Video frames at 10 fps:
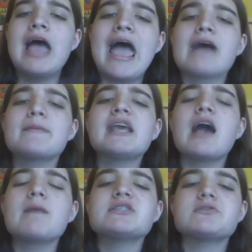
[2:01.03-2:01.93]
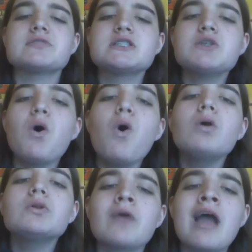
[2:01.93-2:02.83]
How many copies are
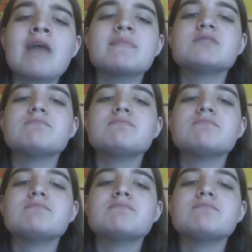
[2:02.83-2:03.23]
sold, how much